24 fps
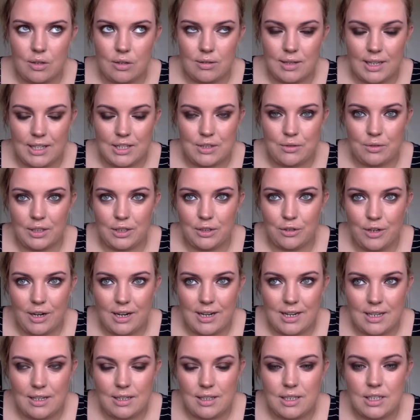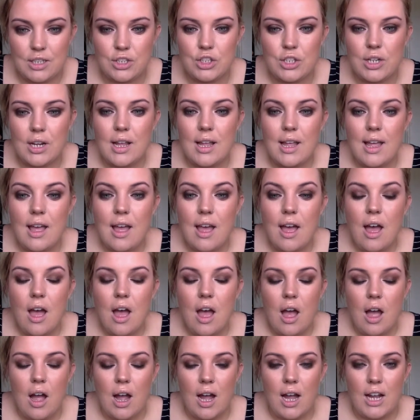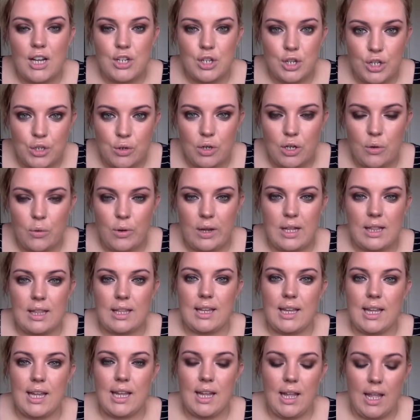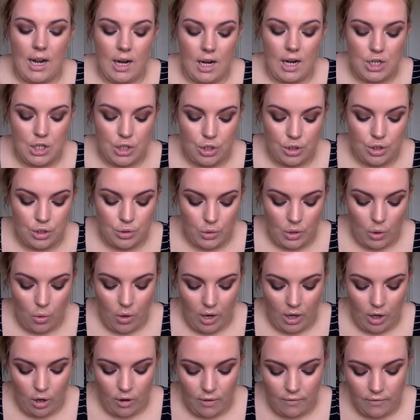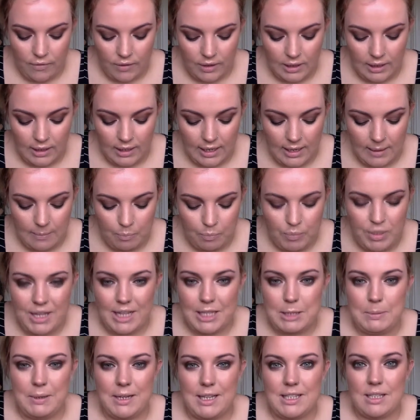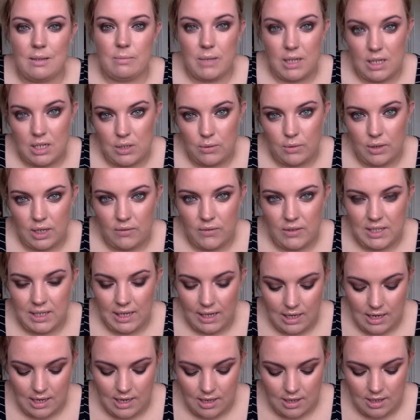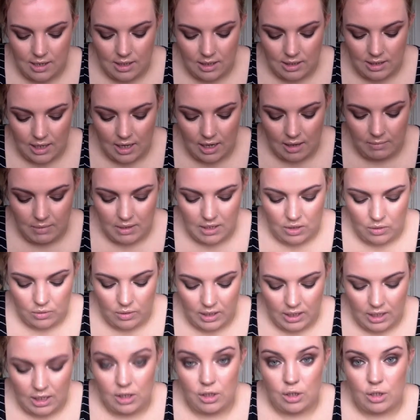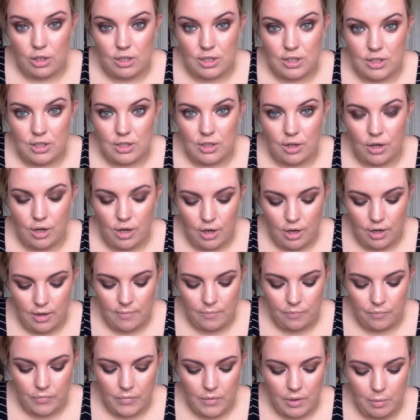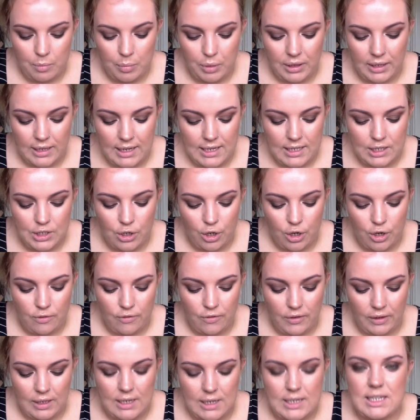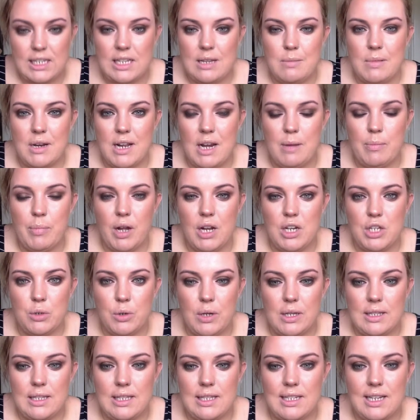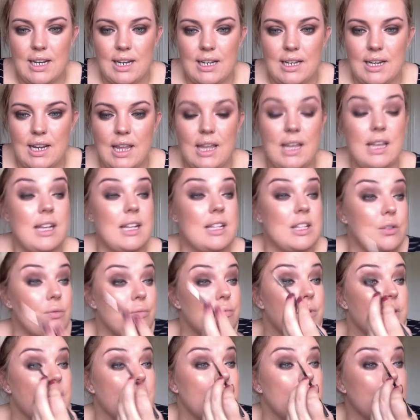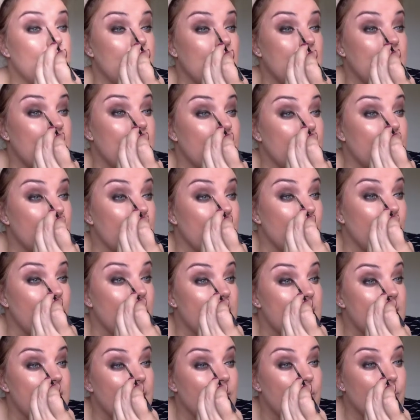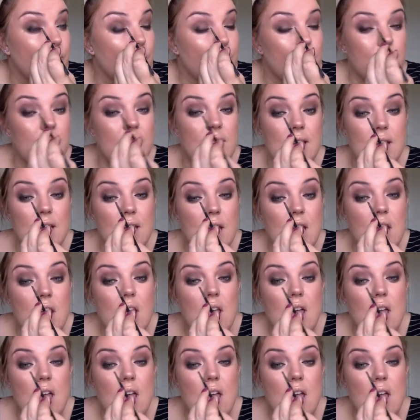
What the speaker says: That's really great English. I do it quickly and I do it quite confidently, but that's because I've been doing it for 10 years and I've been doing it a lot. So please don't feel intimidated by doing this technique. It's really, really lovely when it's done properly.